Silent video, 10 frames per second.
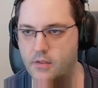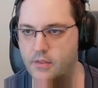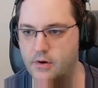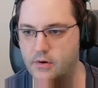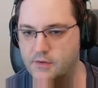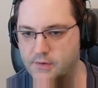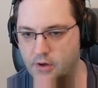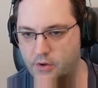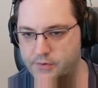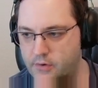there is an
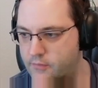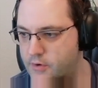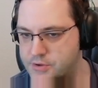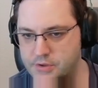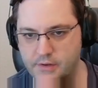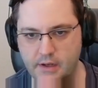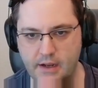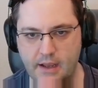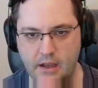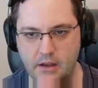alternate version that
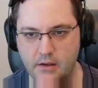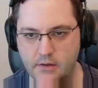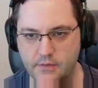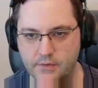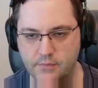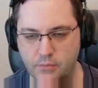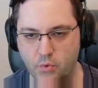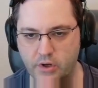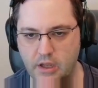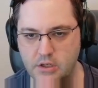has a few
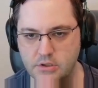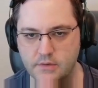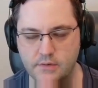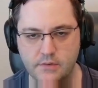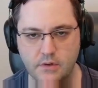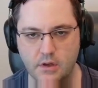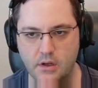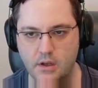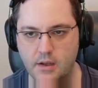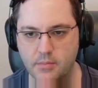more cages,
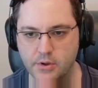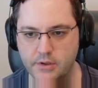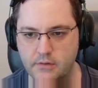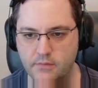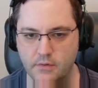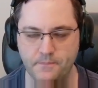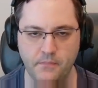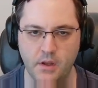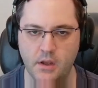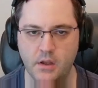I believe.
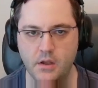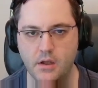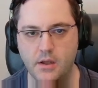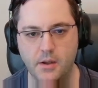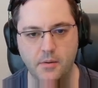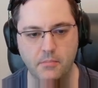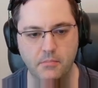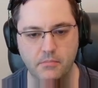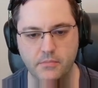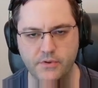
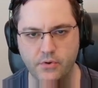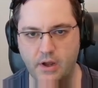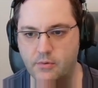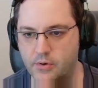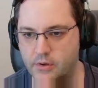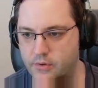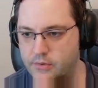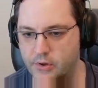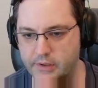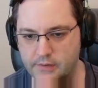Um, so I will
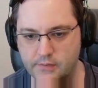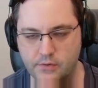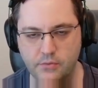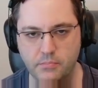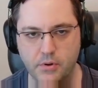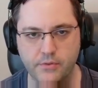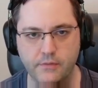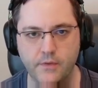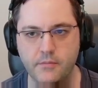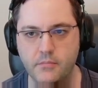include the links to both
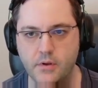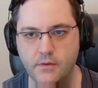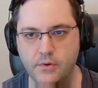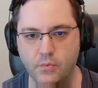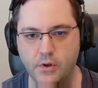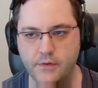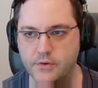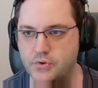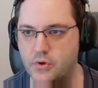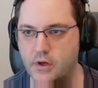of them if you want
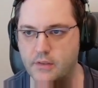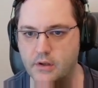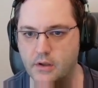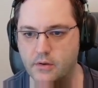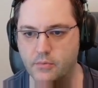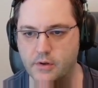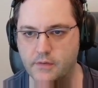to try the other one